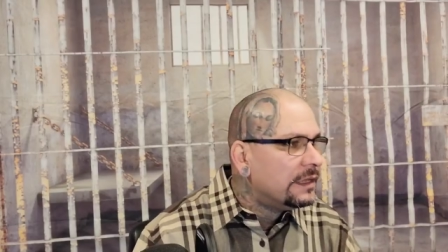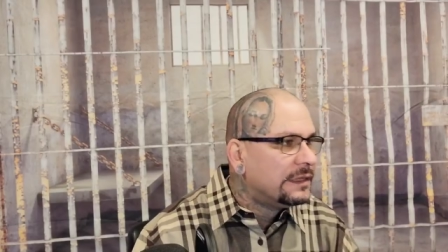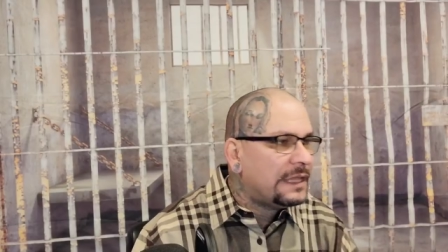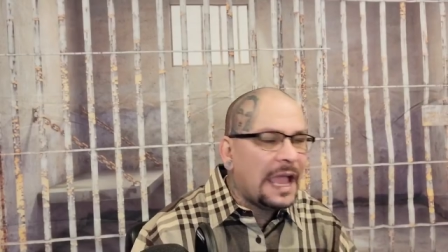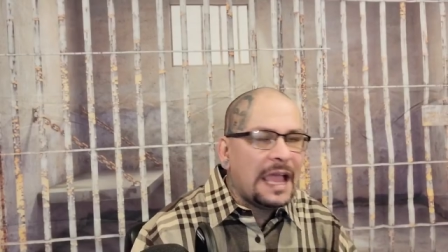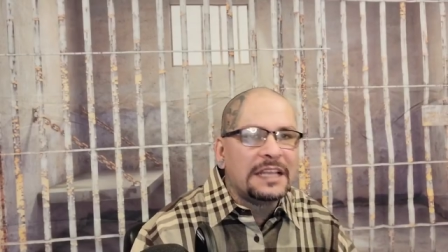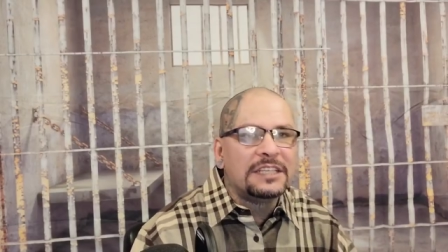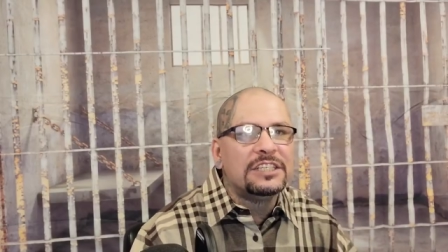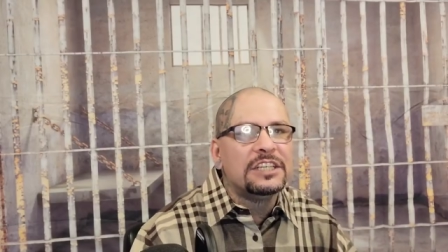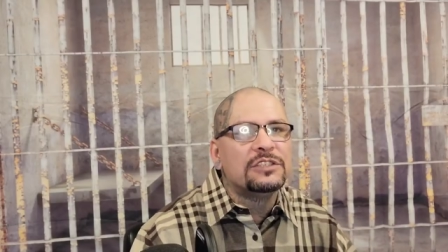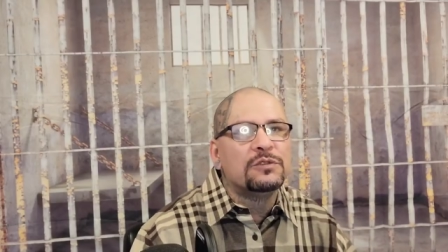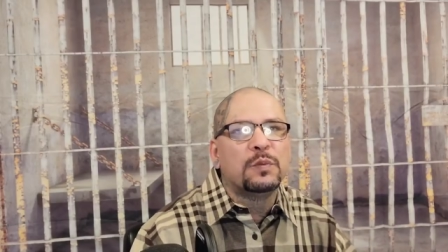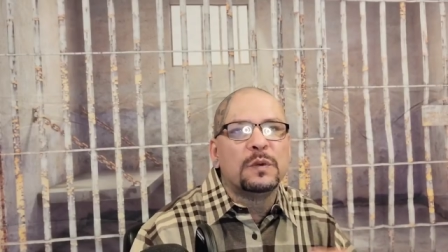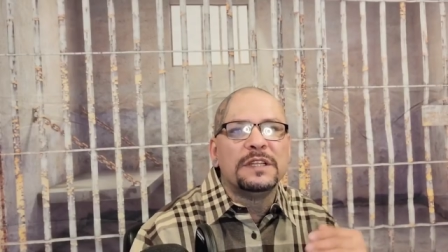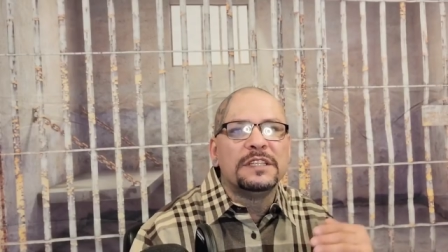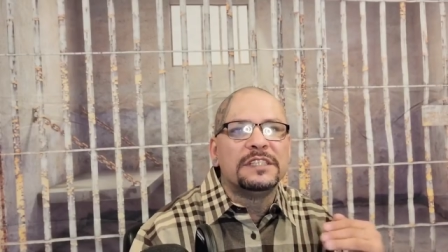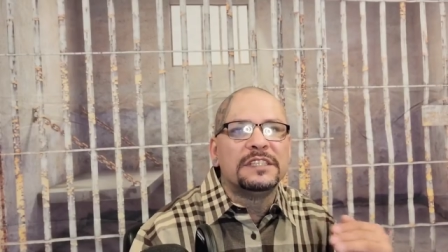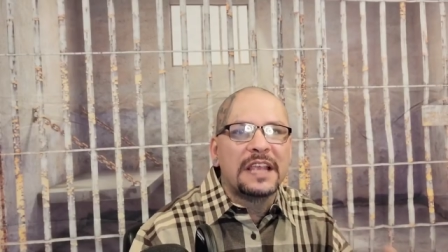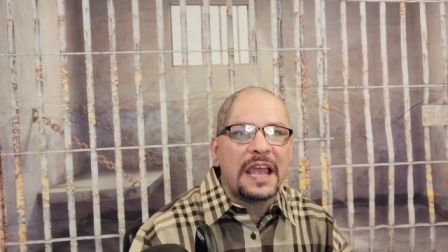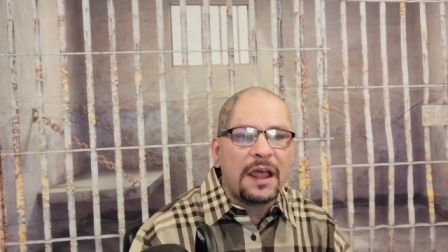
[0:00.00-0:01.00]
That just
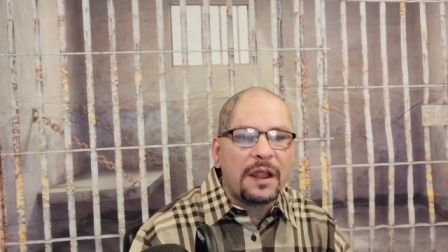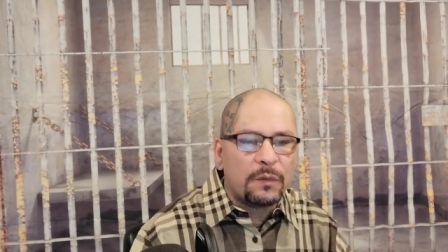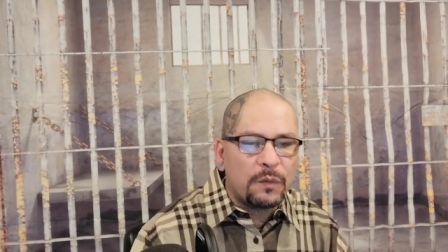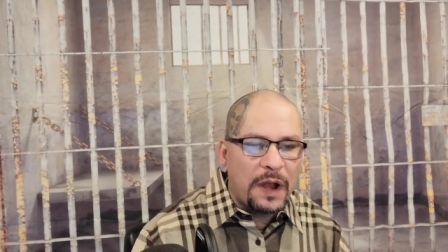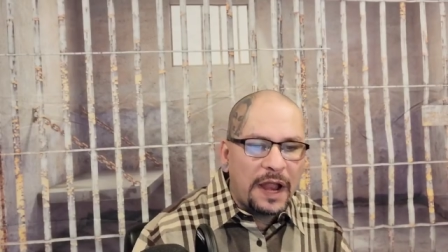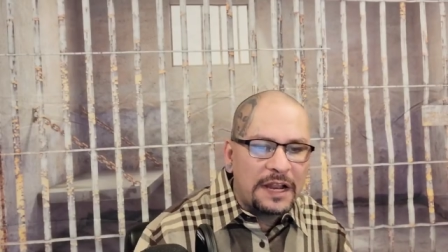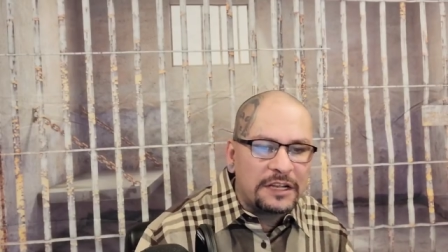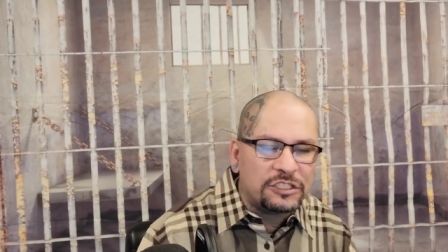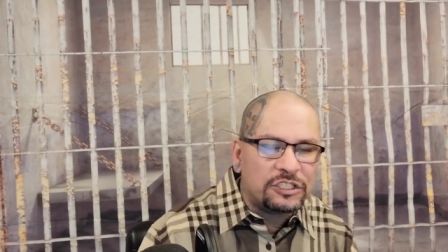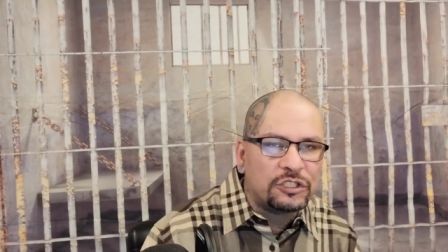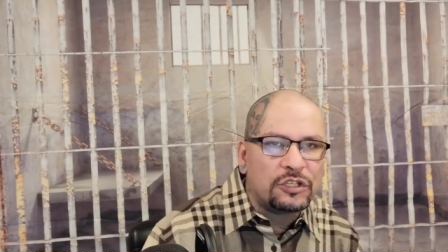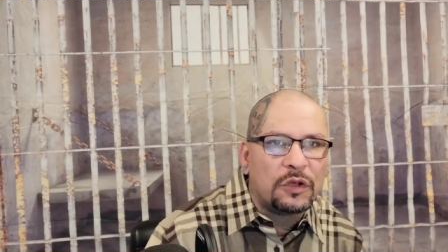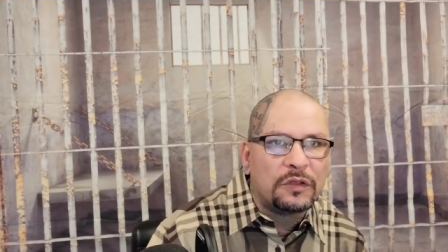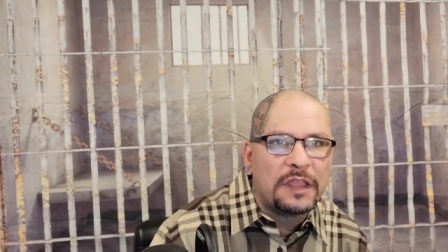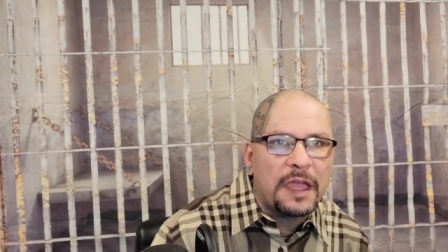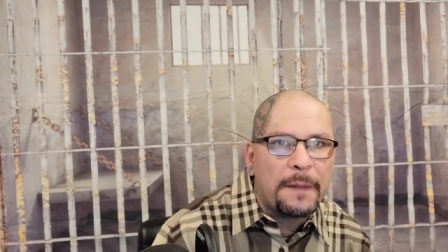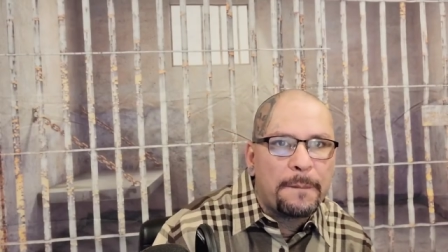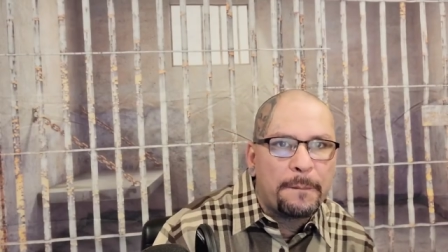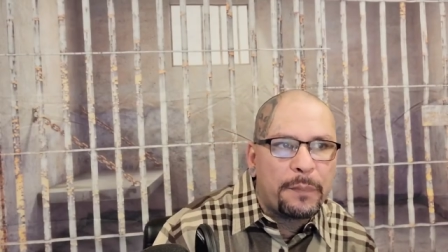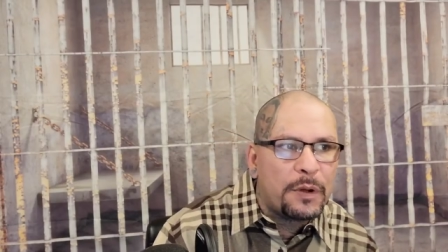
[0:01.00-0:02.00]
wouldn't sound right. So
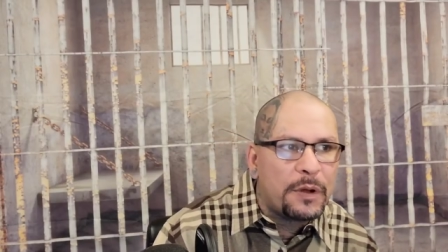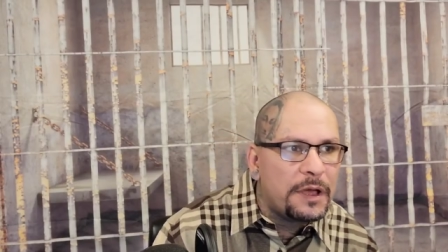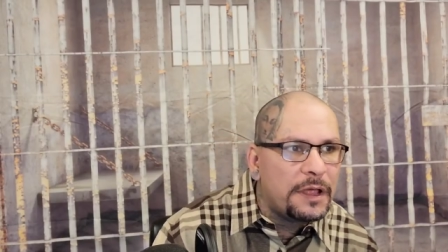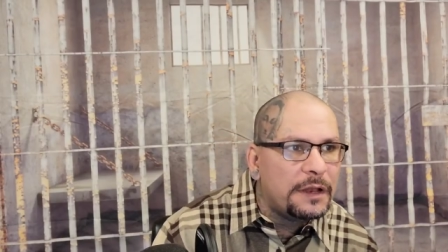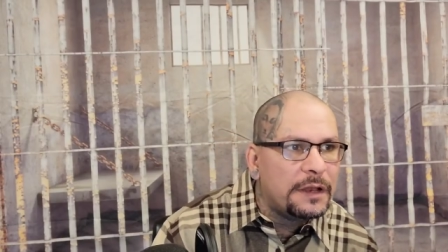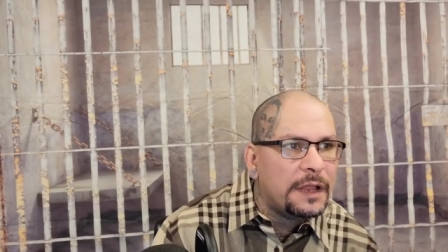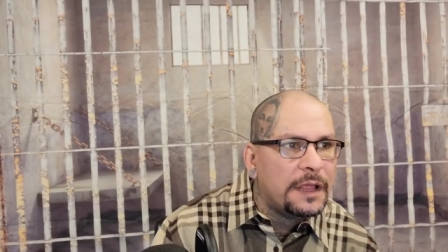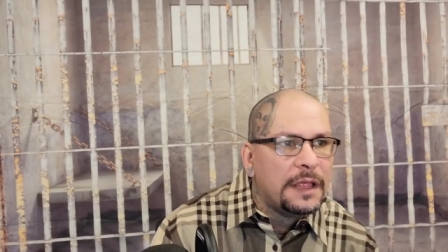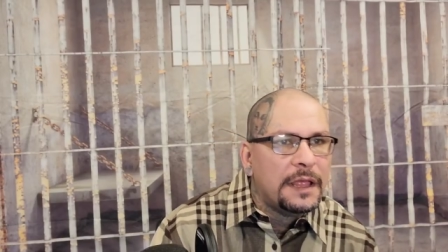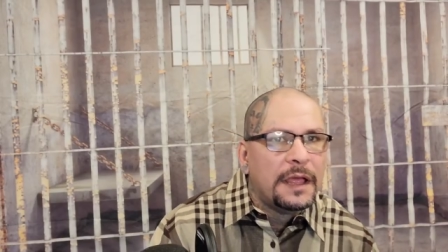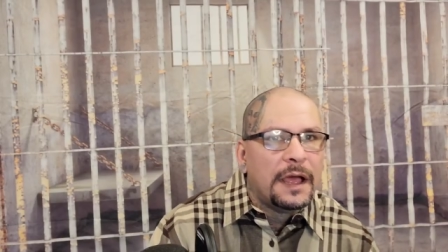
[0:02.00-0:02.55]
they put